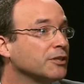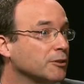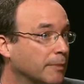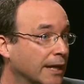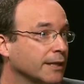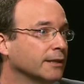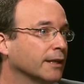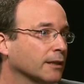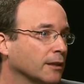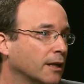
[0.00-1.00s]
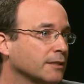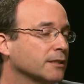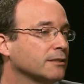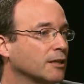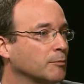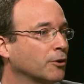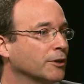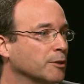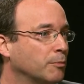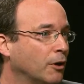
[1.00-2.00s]
are in Tibet, in Lhasa, some
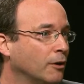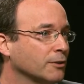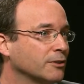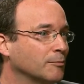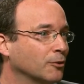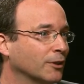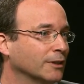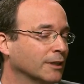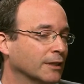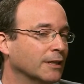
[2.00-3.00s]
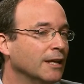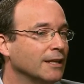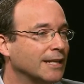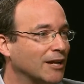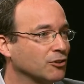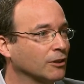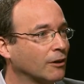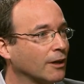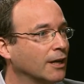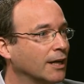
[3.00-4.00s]
are in Nepal, some were in the National
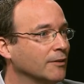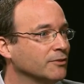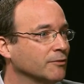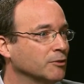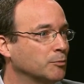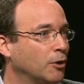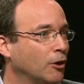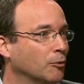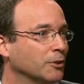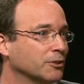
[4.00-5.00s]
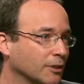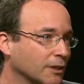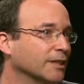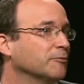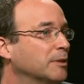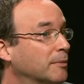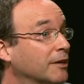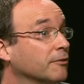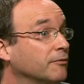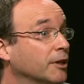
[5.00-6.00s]
Archives of Nepal, which luckily have been
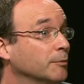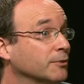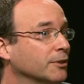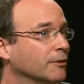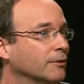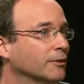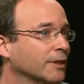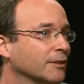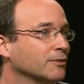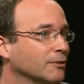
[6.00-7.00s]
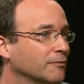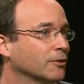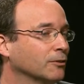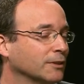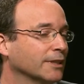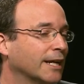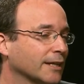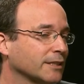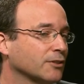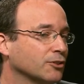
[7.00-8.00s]
microfilmed, so they're not so difficult to get
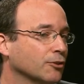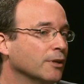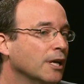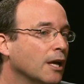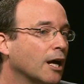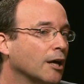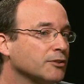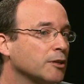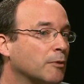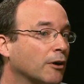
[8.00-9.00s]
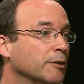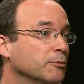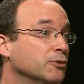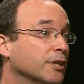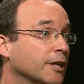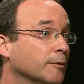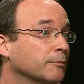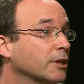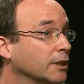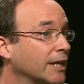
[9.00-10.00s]
access to. Some are in
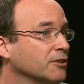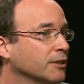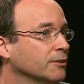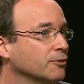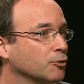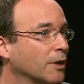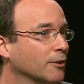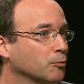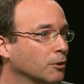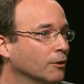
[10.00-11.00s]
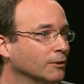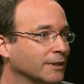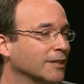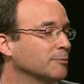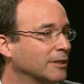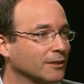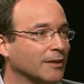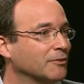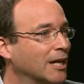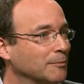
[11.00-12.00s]
museum collections around the world, and I spent a
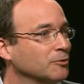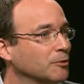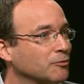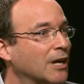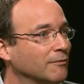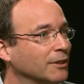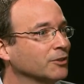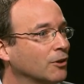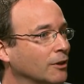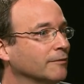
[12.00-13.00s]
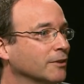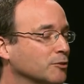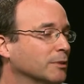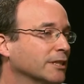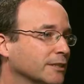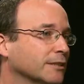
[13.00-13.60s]
lot of time sort of traveling to all of those places.